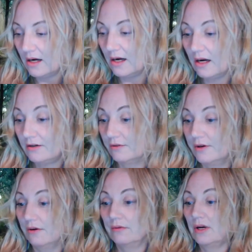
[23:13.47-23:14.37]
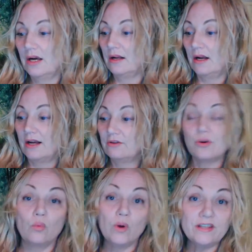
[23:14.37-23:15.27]
I don't know. I don't
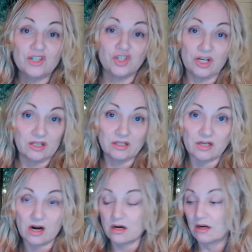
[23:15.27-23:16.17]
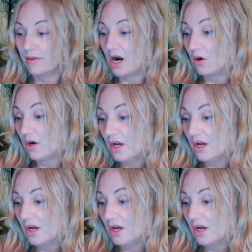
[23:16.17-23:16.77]
know what this chick is talking about.